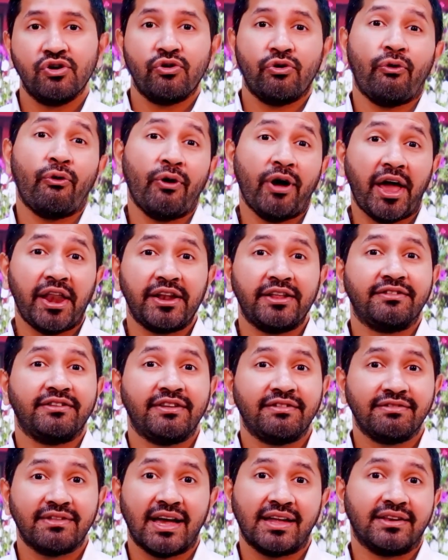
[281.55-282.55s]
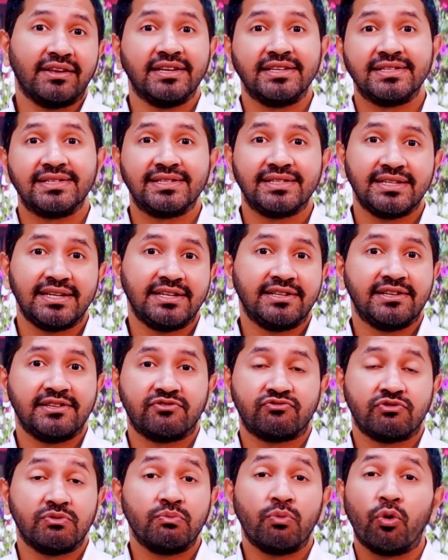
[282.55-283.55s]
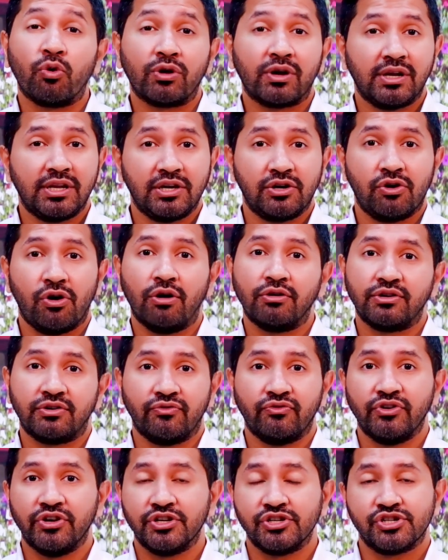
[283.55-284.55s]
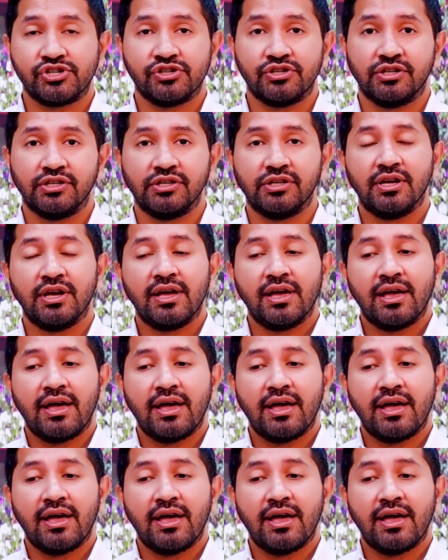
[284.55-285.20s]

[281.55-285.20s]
or anything that is seen as remotely controversial.